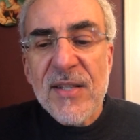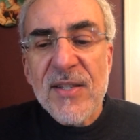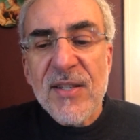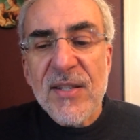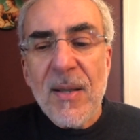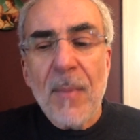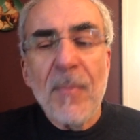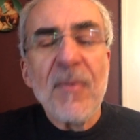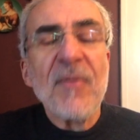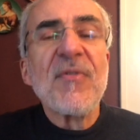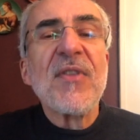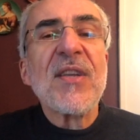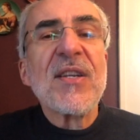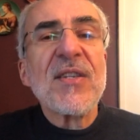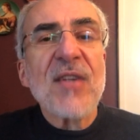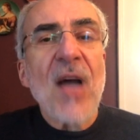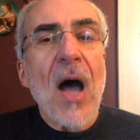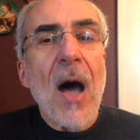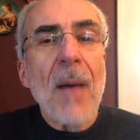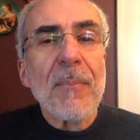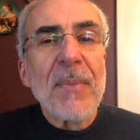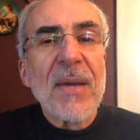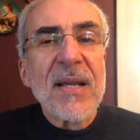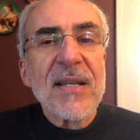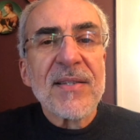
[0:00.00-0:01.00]
some of the
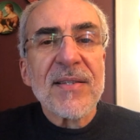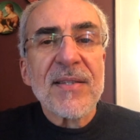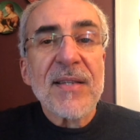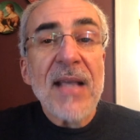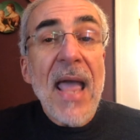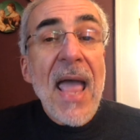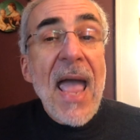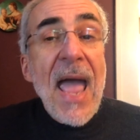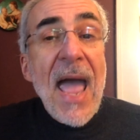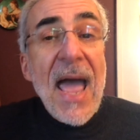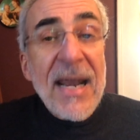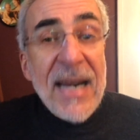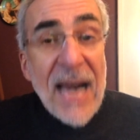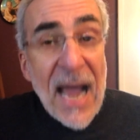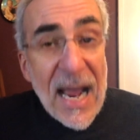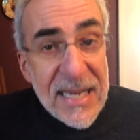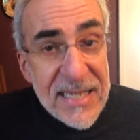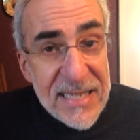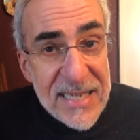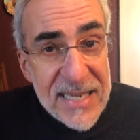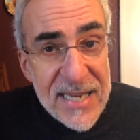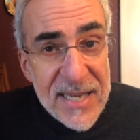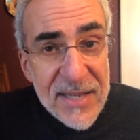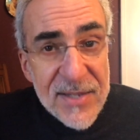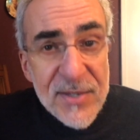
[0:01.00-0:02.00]
topics and
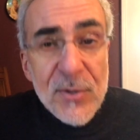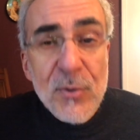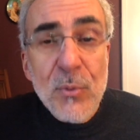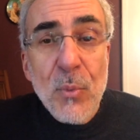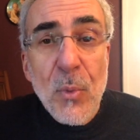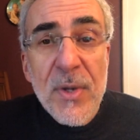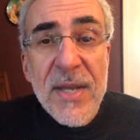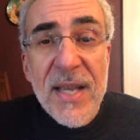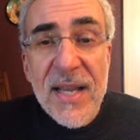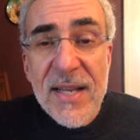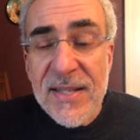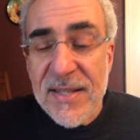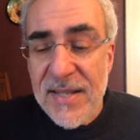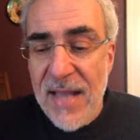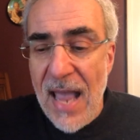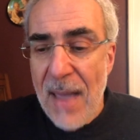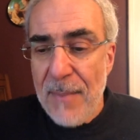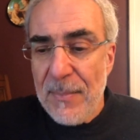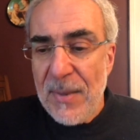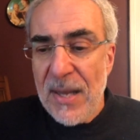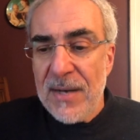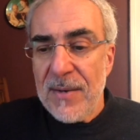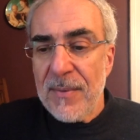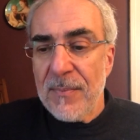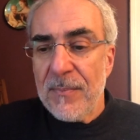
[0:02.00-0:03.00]
ideas we
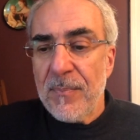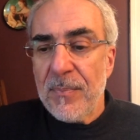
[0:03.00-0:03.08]
examine.